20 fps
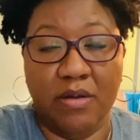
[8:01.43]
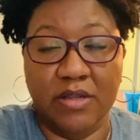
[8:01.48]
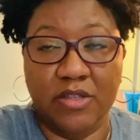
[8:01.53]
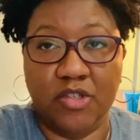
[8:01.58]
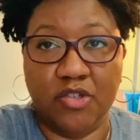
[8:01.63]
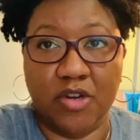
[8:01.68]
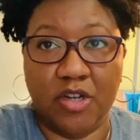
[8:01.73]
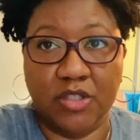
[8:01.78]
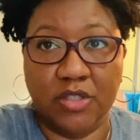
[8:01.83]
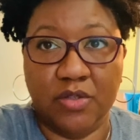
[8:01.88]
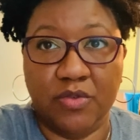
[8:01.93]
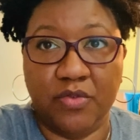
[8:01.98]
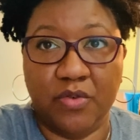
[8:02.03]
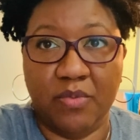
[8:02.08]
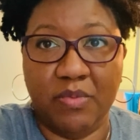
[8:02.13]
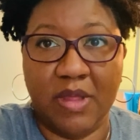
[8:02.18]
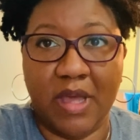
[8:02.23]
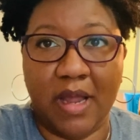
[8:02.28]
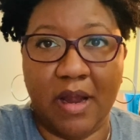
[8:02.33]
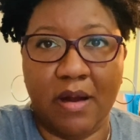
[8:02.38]
instructions
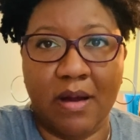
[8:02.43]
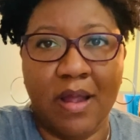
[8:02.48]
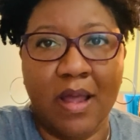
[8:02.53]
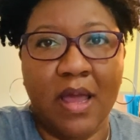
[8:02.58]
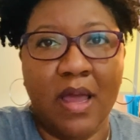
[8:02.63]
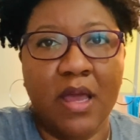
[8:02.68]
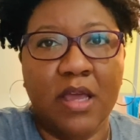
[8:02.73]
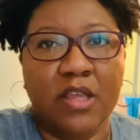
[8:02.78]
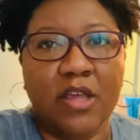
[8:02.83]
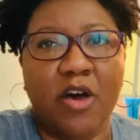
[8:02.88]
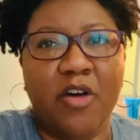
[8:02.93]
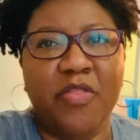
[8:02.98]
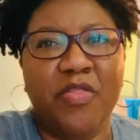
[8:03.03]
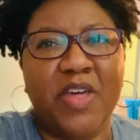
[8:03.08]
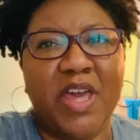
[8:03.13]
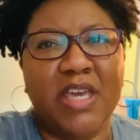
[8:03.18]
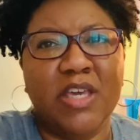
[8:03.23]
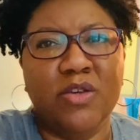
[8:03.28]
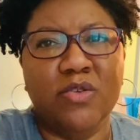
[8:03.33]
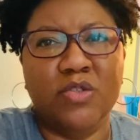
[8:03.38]
from there. Y'all,
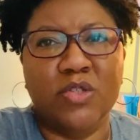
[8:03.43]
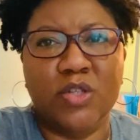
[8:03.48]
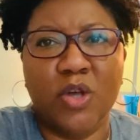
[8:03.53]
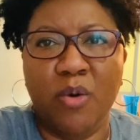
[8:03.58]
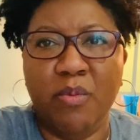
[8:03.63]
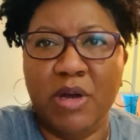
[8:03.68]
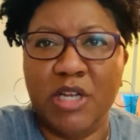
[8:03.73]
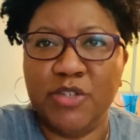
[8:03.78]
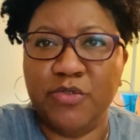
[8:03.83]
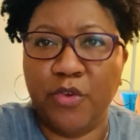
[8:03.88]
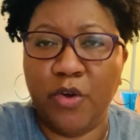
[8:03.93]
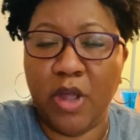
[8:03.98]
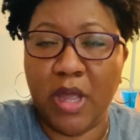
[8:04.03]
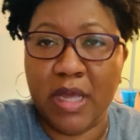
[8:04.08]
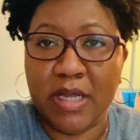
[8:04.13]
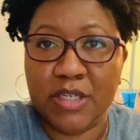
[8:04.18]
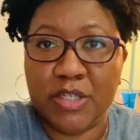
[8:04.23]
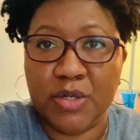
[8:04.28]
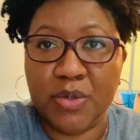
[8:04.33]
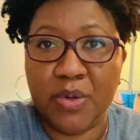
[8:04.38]
thank you so much for
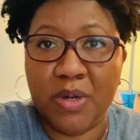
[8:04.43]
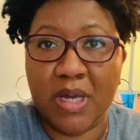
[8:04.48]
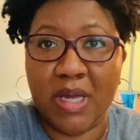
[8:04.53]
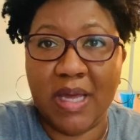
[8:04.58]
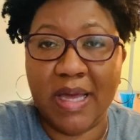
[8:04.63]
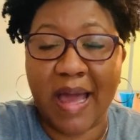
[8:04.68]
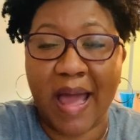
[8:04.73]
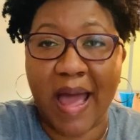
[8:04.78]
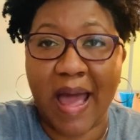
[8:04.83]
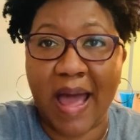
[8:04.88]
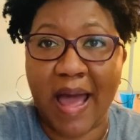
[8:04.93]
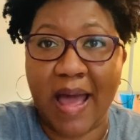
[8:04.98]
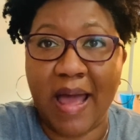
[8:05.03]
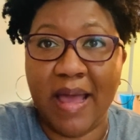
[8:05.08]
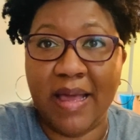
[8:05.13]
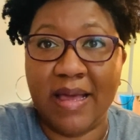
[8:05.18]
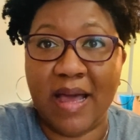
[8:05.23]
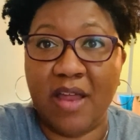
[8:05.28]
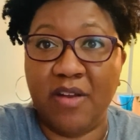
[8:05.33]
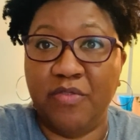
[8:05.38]
entering.
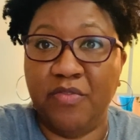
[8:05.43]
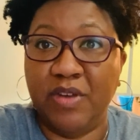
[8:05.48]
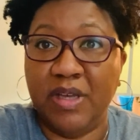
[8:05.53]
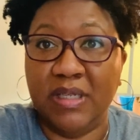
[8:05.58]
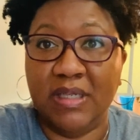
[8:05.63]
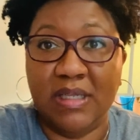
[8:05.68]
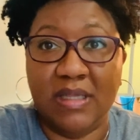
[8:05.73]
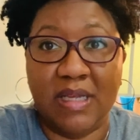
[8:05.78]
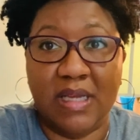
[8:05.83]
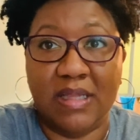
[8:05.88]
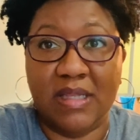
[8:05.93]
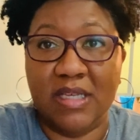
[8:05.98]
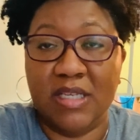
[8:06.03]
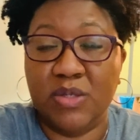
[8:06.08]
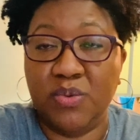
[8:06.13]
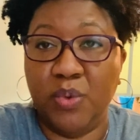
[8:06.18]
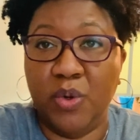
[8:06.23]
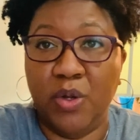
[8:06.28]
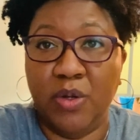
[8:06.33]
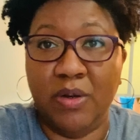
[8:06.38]
I got a feeling that
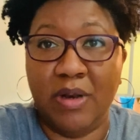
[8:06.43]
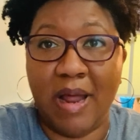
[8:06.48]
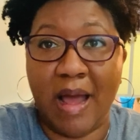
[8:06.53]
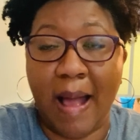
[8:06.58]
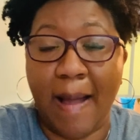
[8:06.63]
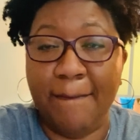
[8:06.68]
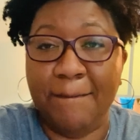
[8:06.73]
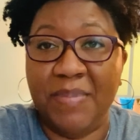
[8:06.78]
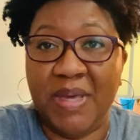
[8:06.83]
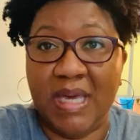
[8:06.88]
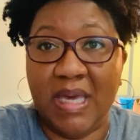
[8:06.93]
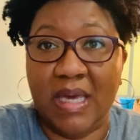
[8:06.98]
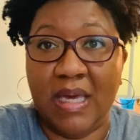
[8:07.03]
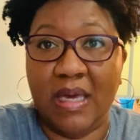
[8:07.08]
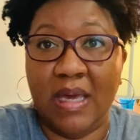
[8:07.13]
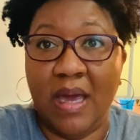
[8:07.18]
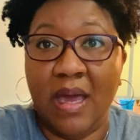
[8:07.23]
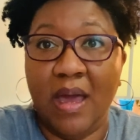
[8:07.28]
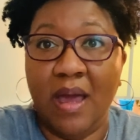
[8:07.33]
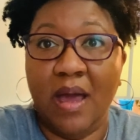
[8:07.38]
this will not
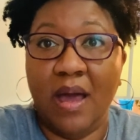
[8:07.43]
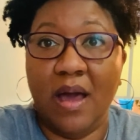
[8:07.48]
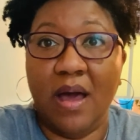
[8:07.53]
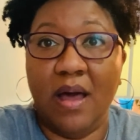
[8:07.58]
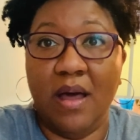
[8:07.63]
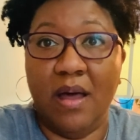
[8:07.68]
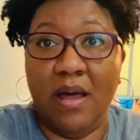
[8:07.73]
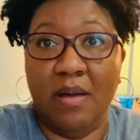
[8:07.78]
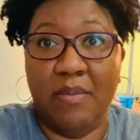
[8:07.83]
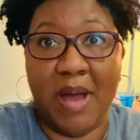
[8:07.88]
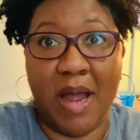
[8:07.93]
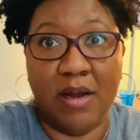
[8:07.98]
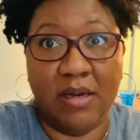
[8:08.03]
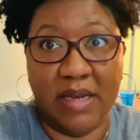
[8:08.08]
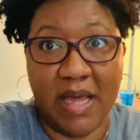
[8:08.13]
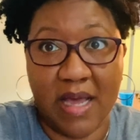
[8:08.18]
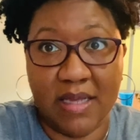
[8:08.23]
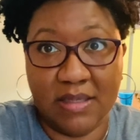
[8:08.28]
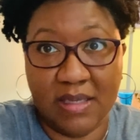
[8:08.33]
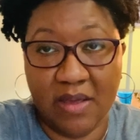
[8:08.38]
be um, our
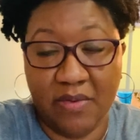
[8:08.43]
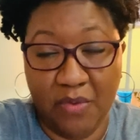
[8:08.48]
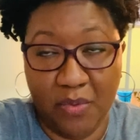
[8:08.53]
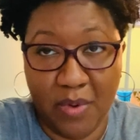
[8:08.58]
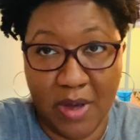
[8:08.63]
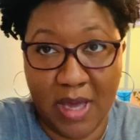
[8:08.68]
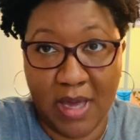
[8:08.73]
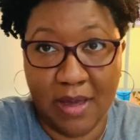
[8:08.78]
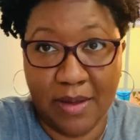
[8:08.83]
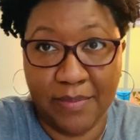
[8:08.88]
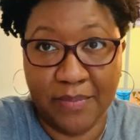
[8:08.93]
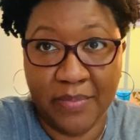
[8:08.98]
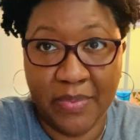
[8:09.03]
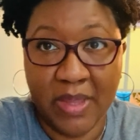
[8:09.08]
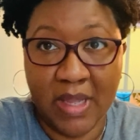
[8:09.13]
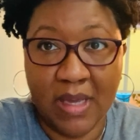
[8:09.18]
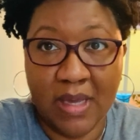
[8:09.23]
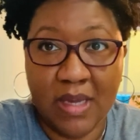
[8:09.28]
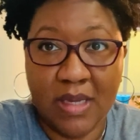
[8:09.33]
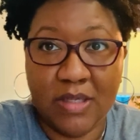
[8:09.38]
last giveaway.
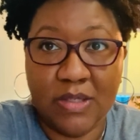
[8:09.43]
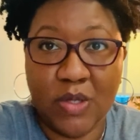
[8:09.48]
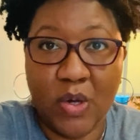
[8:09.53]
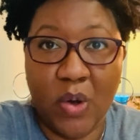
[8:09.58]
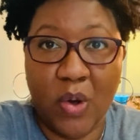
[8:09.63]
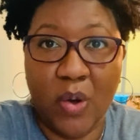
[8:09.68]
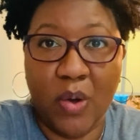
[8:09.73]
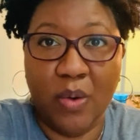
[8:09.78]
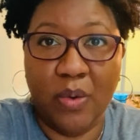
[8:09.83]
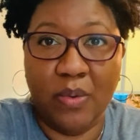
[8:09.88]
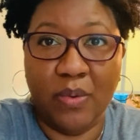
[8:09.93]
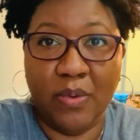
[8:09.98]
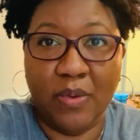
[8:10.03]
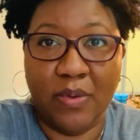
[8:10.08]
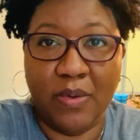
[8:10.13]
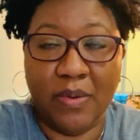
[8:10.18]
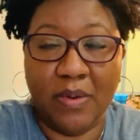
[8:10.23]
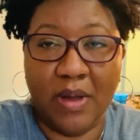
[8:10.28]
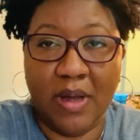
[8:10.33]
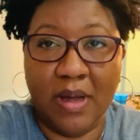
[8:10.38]
So,
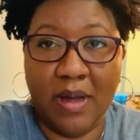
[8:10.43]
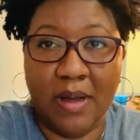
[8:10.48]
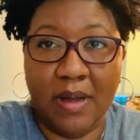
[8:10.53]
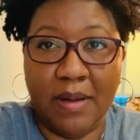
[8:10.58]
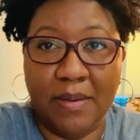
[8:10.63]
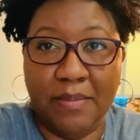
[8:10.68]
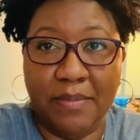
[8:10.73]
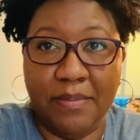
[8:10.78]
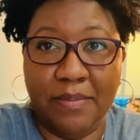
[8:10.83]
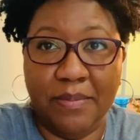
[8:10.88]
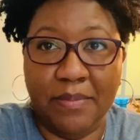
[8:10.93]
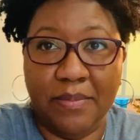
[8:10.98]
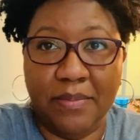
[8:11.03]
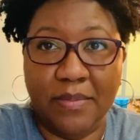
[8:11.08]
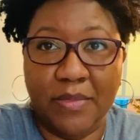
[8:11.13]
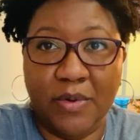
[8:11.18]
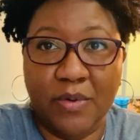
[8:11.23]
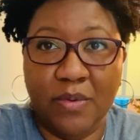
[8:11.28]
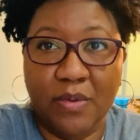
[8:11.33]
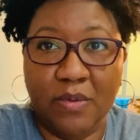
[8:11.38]
um,
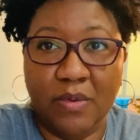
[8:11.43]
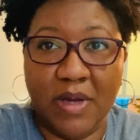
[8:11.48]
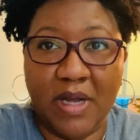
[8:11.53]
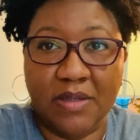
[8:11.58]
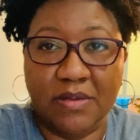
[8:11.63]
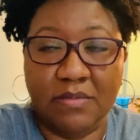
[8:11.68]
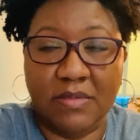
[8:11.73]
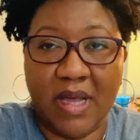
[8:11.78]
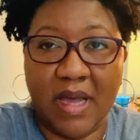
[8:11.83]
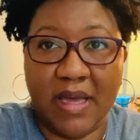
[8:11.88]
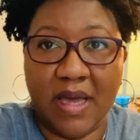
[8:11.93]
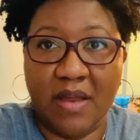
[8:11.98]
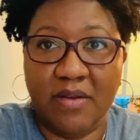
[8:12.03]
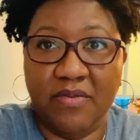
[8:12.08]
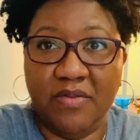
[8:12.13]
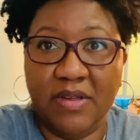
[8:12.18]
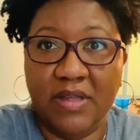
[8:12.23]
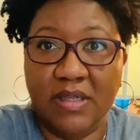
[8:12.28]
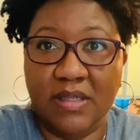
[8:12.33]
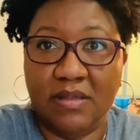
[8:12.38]
oh, I, I got a
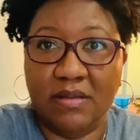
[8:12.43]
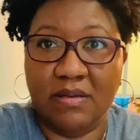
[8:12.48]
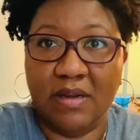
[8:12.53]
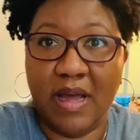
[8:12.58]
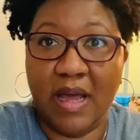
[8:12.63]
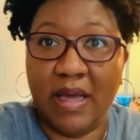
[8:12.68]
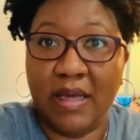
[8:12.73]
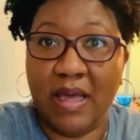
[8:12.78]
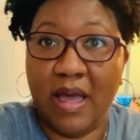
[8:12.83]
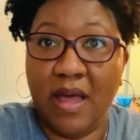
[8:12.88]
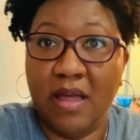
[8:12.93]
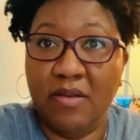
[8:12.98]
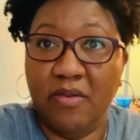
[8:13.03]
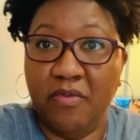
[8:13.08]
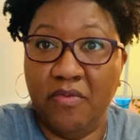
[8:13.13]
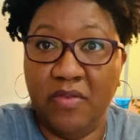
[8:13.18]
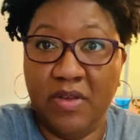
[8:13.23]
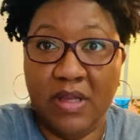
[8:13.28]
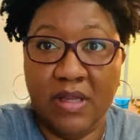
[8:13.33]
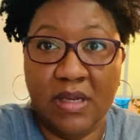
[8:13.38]
feeling. I got a
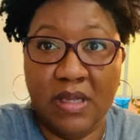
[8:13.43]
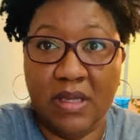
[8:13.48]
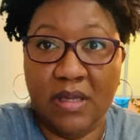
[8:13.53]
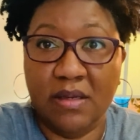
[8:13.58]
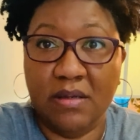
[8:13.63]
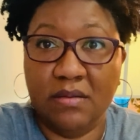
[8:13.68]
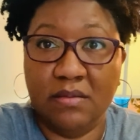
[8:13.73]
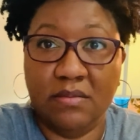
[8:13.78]
feeling.